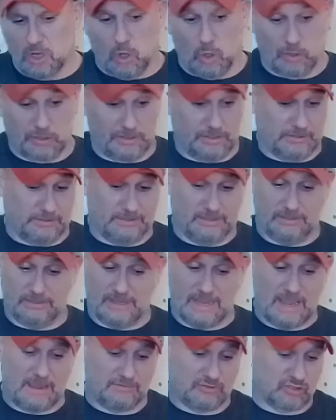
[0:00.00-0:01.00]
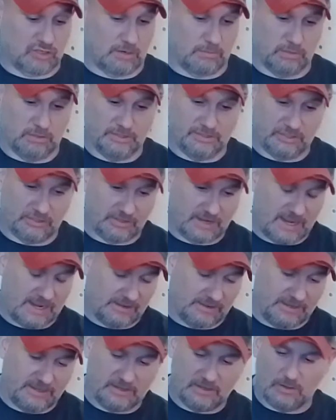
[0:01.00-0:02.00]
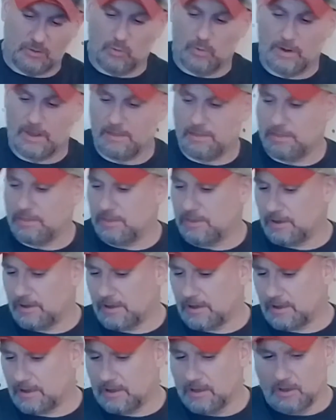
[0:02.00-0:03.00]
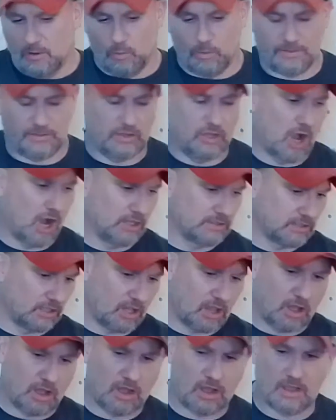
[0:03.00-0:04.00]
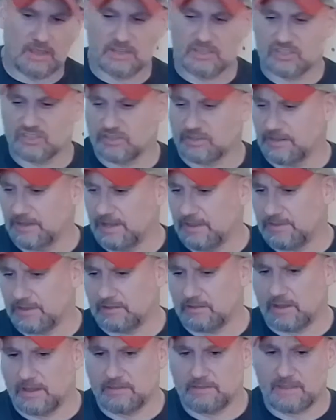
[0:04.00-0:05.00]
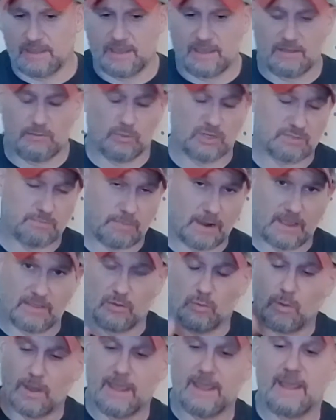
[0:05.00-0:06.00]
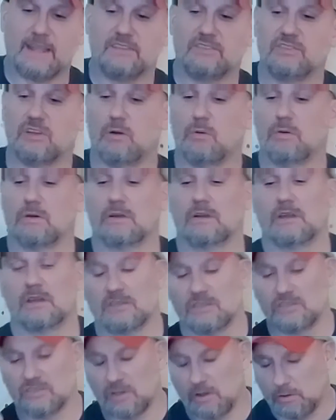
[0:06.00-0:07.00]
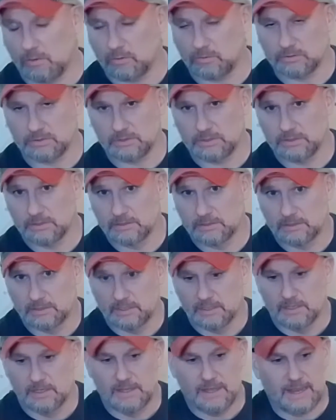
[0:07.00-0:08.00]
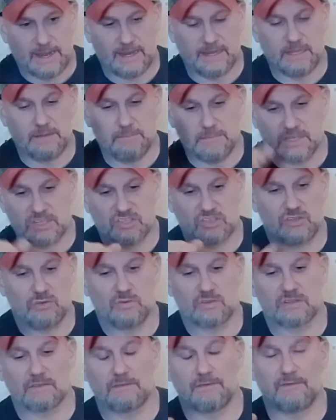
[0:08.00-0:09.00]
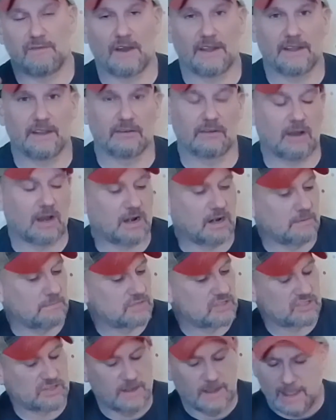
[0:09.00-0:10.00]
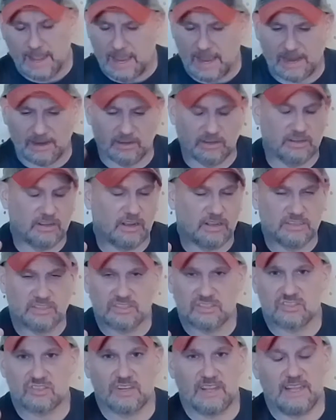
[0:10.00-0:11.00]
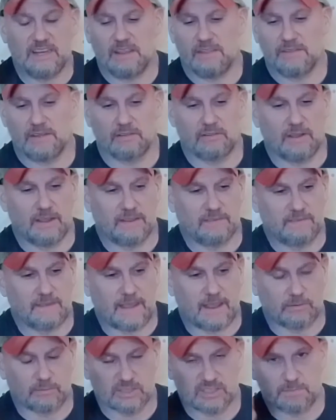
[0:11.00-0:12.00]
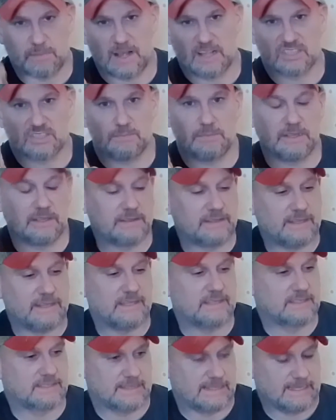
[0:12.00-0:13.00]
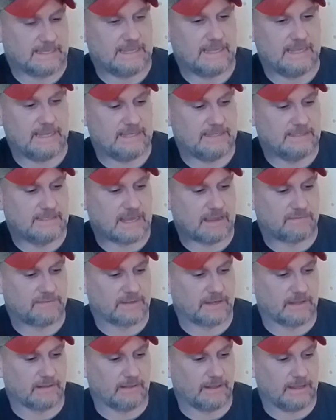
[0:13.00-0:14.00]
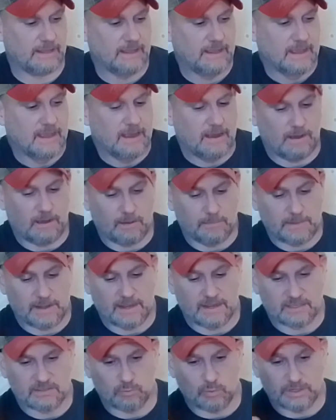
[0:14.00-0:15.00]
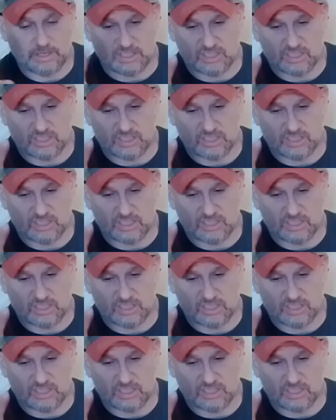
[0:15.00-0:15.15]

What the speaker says: or you have trouble in your area with gun laws or anything like that. Which, by the way, I don't condone any misuse of firearms, air guns, anything like that. Responsibility is the key, definitely. I would